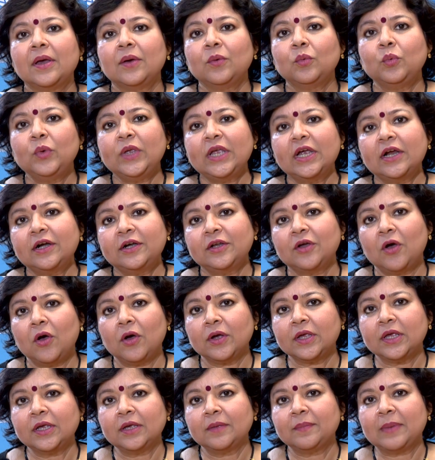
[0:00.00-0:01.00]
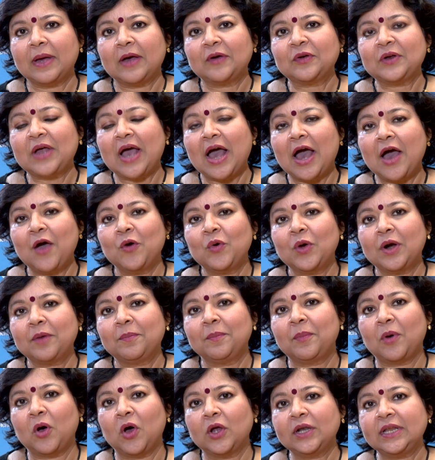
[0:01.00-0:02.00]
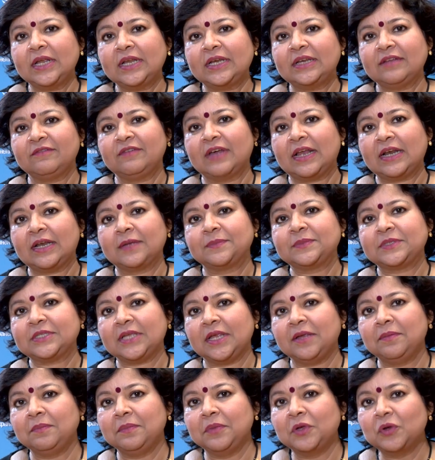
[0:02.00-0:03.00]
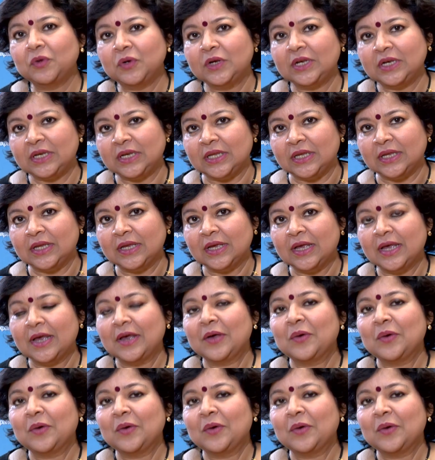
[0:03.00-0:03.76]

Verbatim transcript: We are talking about how our body develops immunity